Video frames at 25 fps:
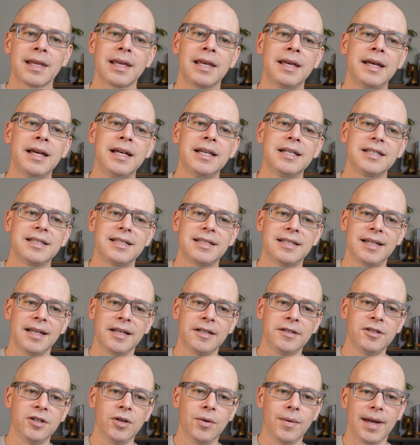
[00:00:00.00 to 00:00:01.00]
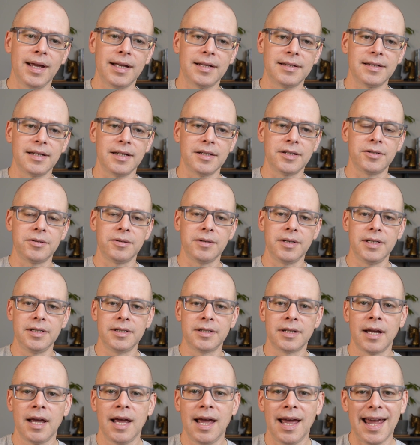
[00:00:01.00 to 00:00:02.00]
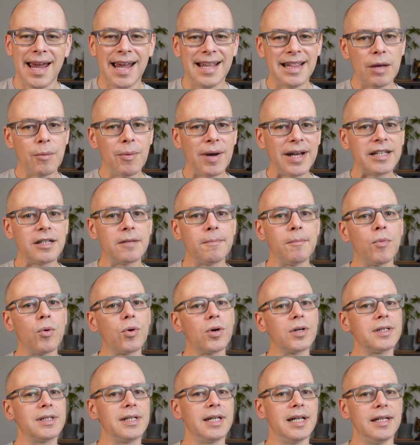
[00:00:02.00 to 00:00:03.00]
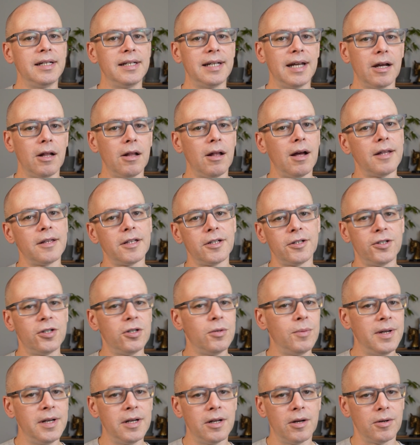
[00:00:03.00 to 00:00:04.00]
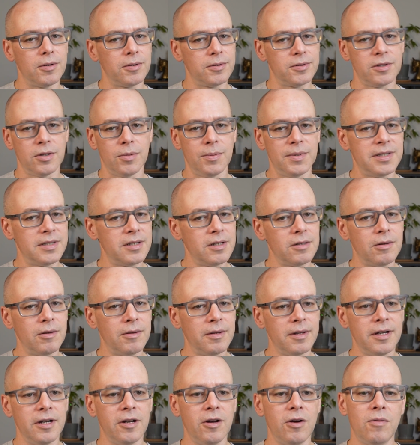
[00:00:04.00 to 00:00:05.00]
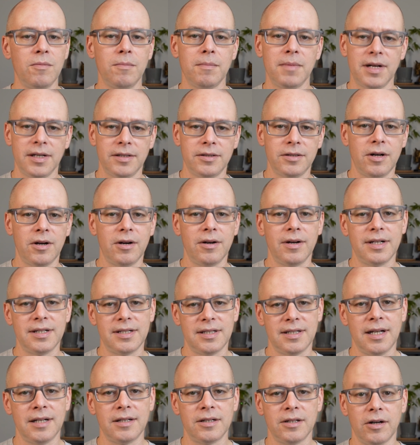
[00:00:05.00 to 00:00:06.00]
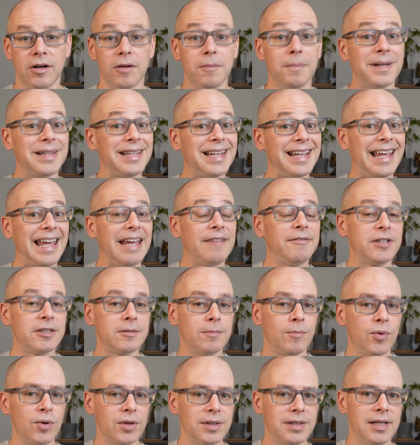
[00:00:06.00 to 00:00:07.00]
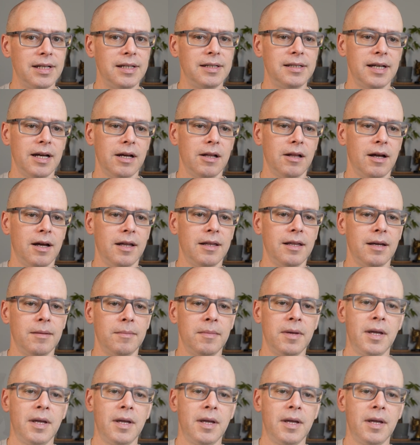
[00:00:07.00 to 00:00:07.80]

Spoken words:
6 new ancestries, and they went into more detail on the 2 we know. So we still only know Minotaur and Centaur, but they gave us more detail on them.